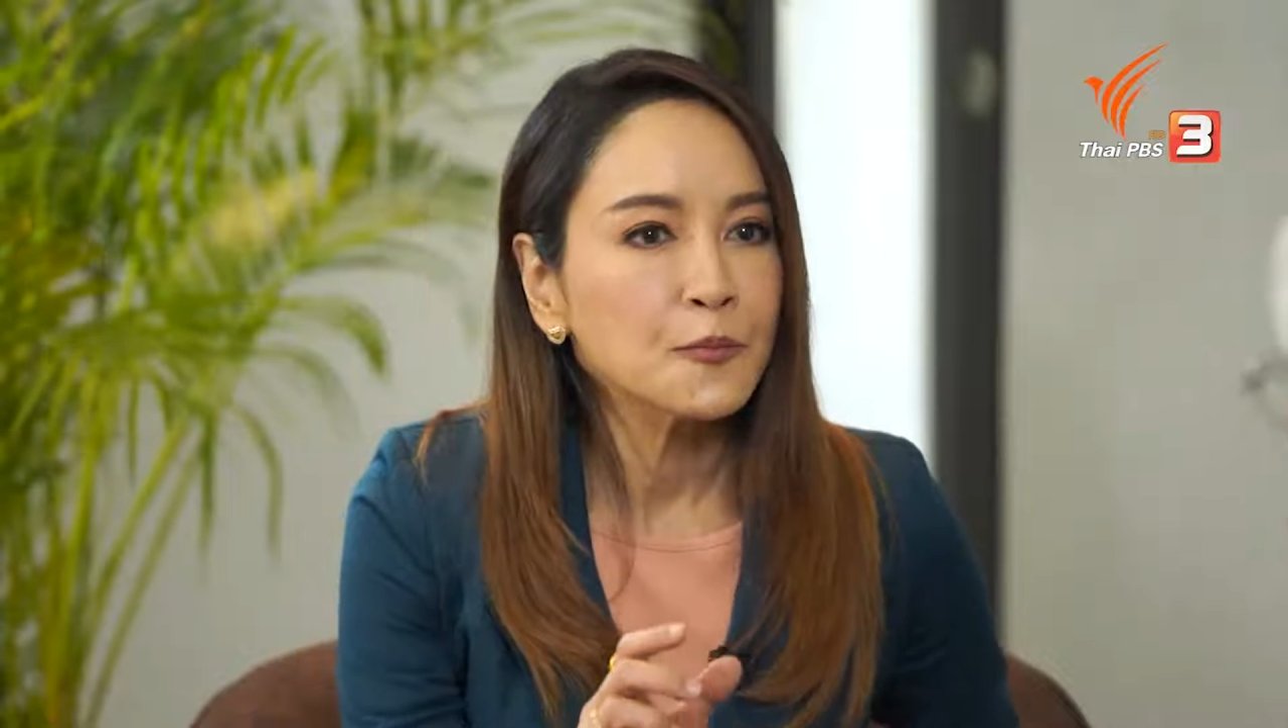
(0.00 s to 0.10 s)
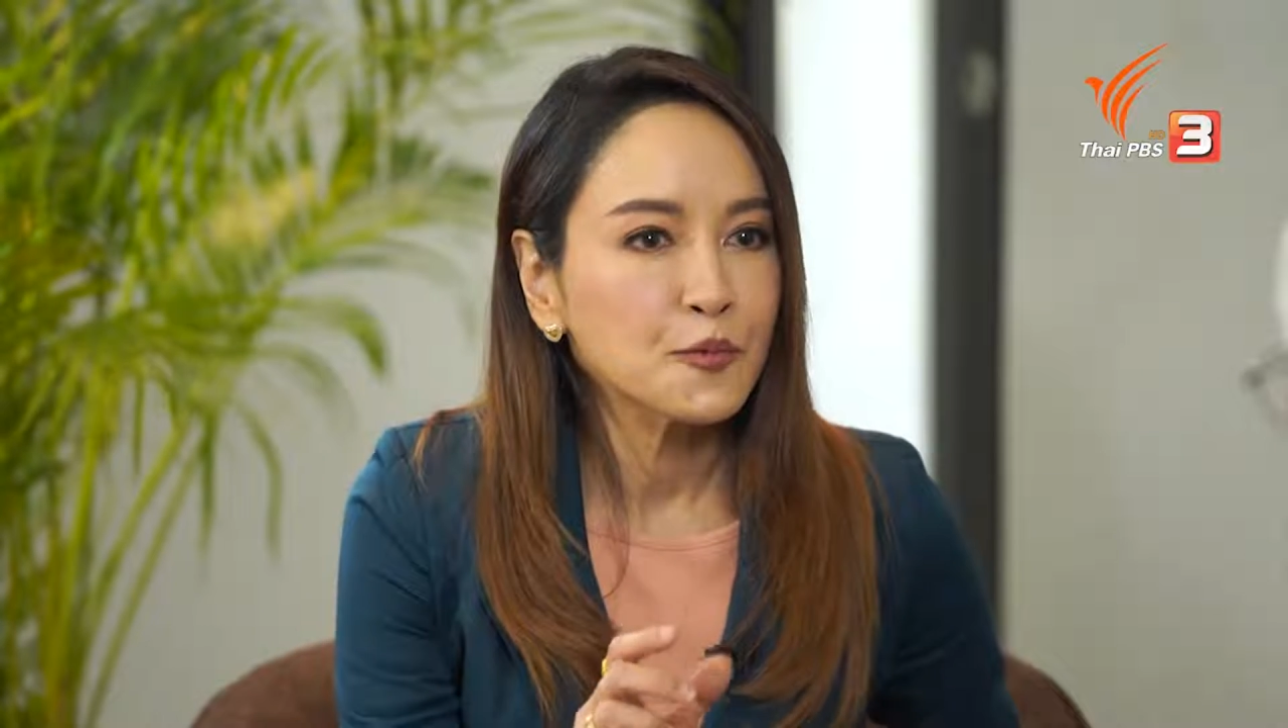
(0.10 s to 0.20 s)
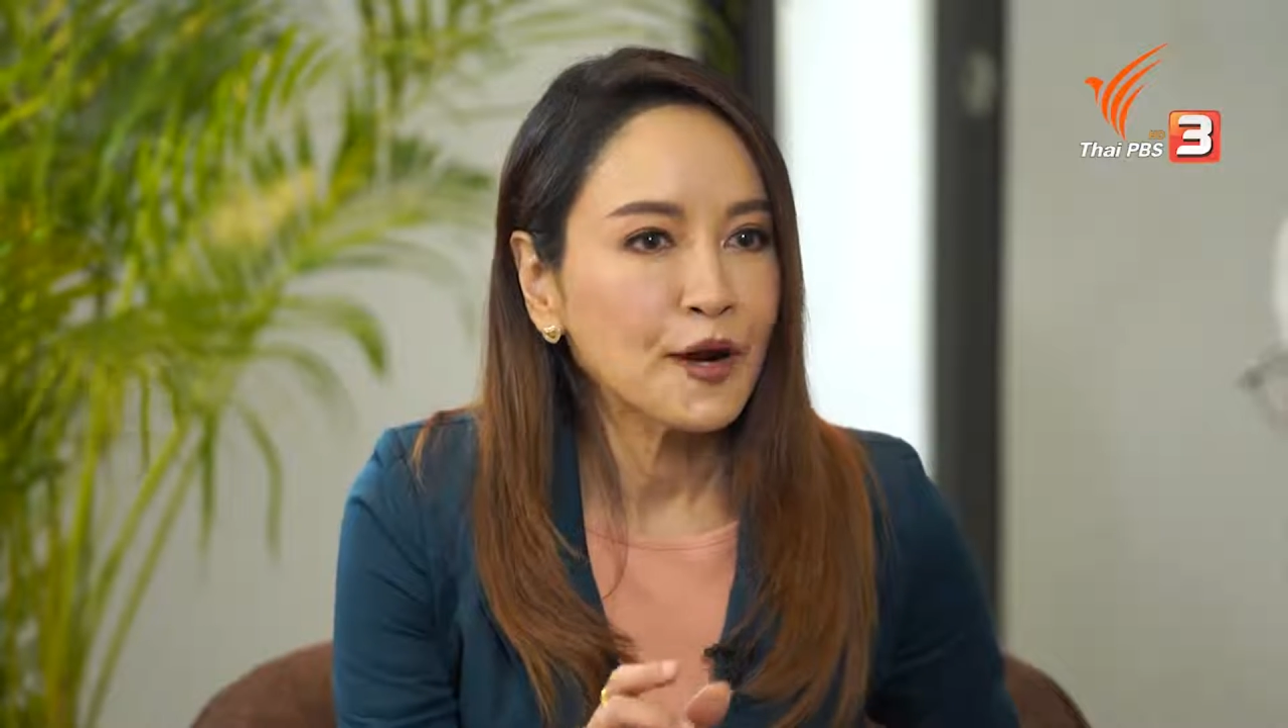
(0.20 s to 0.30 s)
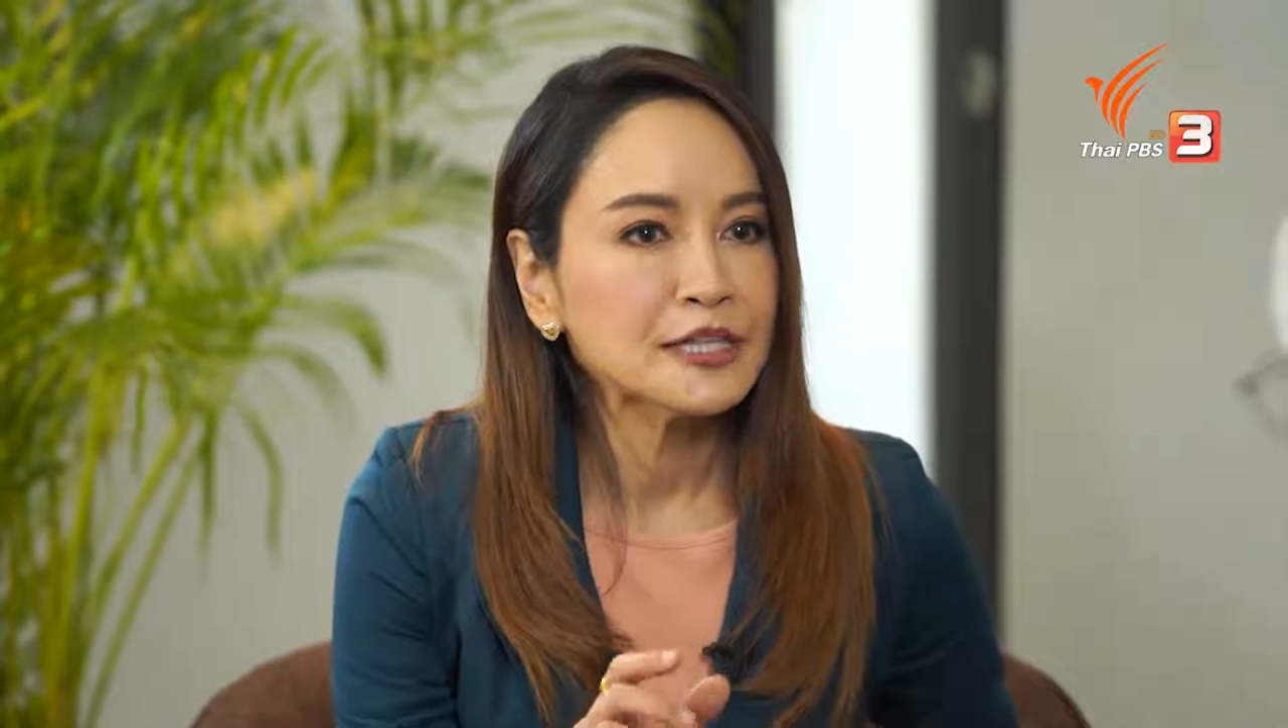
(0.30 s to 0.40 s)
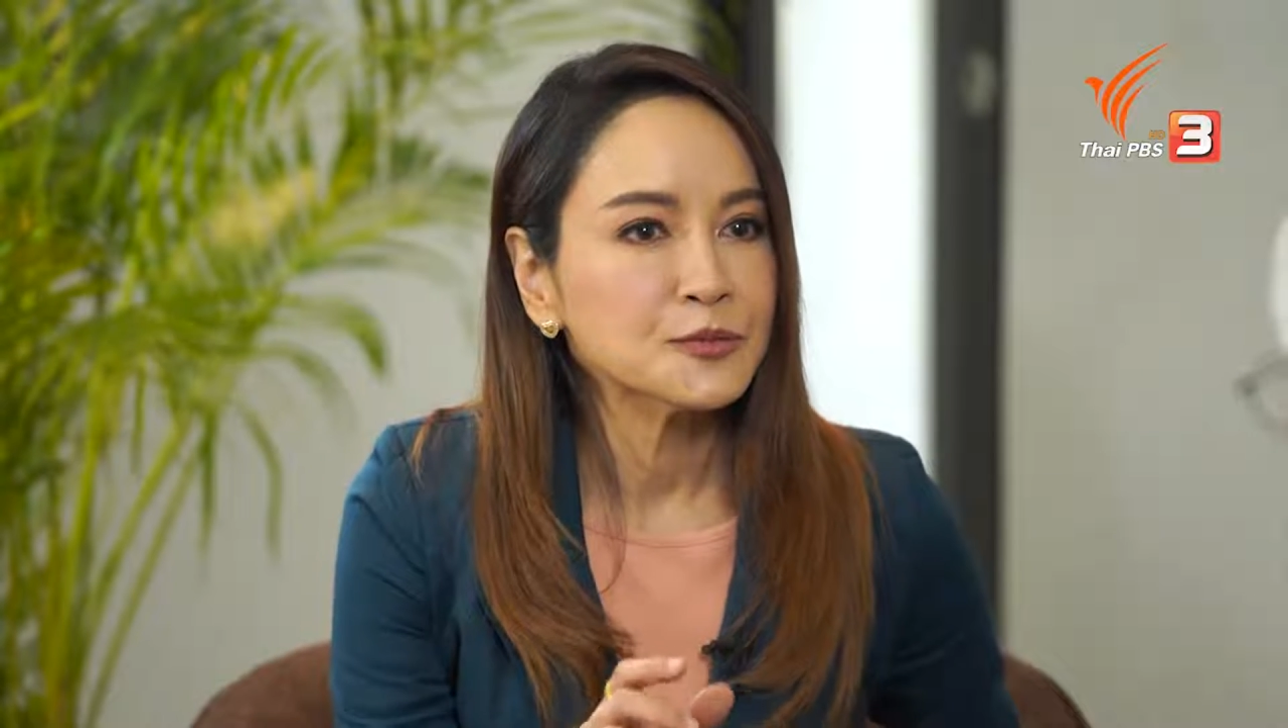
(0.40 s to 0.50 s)

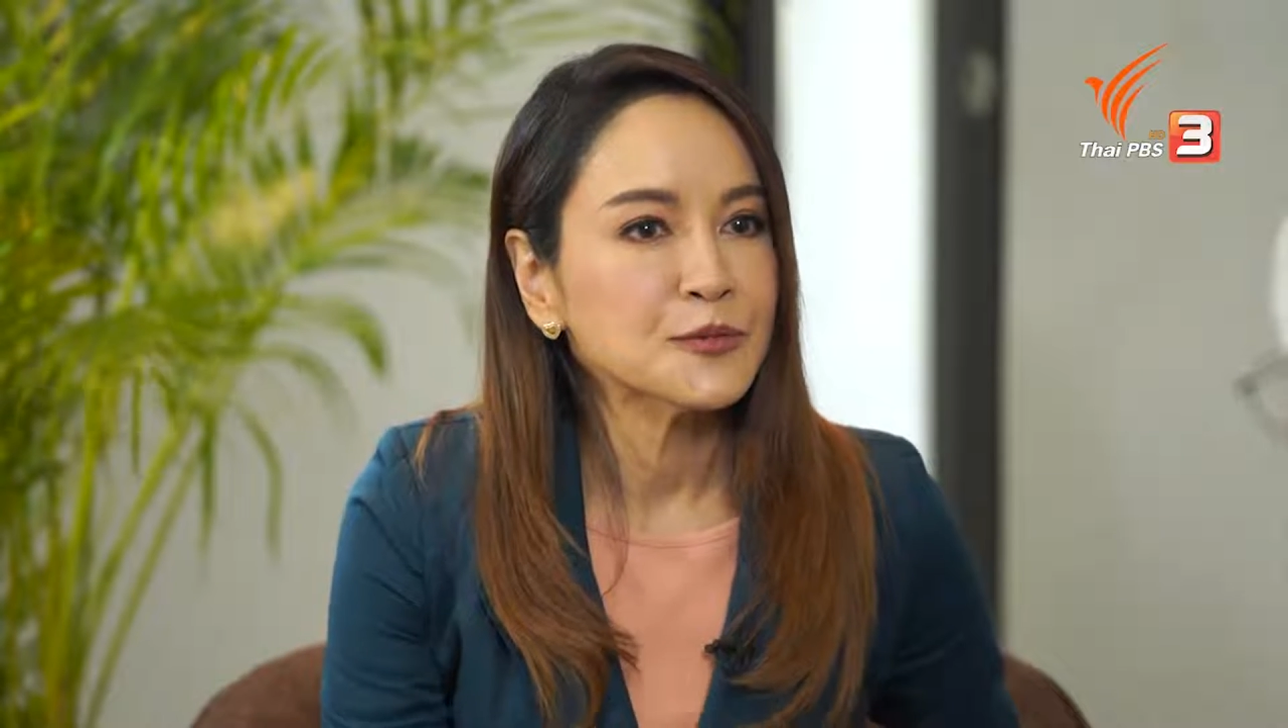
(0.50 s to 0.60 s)
Prize